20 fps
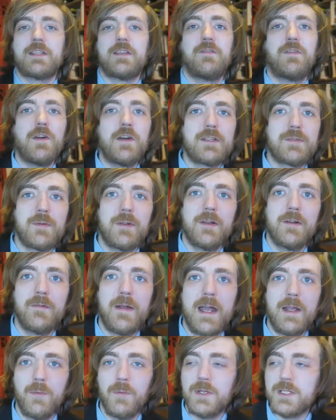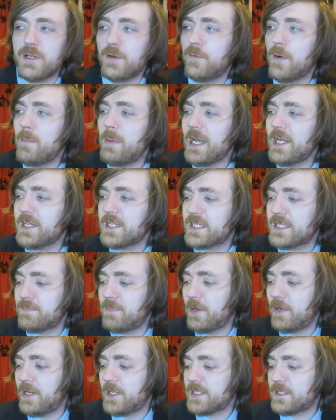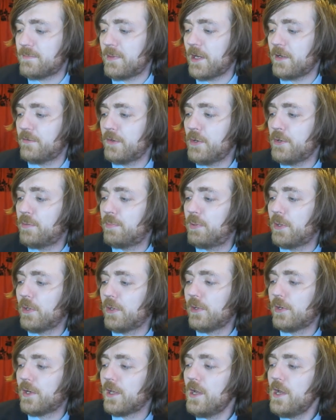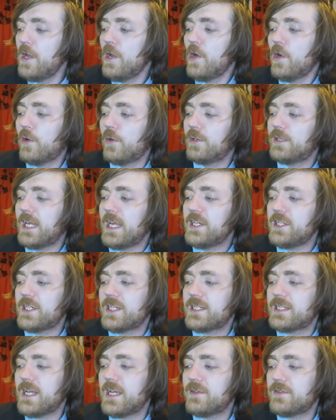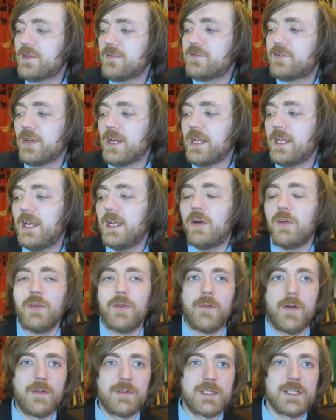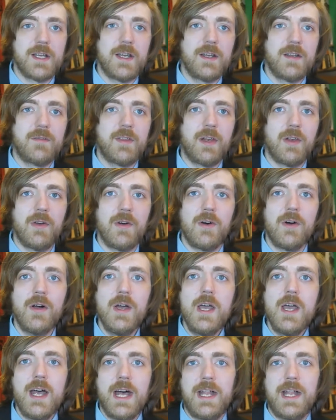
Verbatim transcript: So the first one I read was Rebellious Spirits by Ruth Ball, Audacious Tales of Drinking on the Wrong Side of the Law.